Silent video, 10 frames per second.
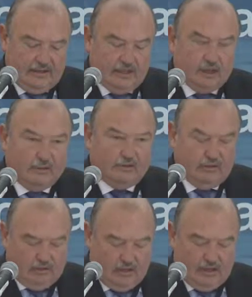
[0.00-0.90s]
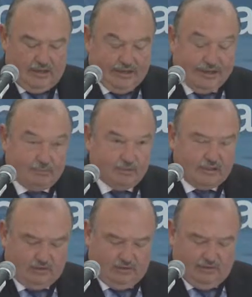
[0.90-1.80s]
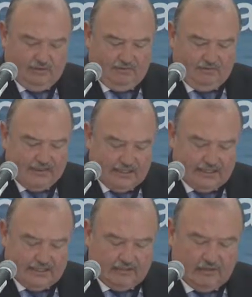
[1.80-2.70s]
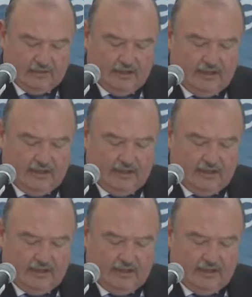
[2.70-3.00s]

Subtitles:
the fidelity or loyalty of these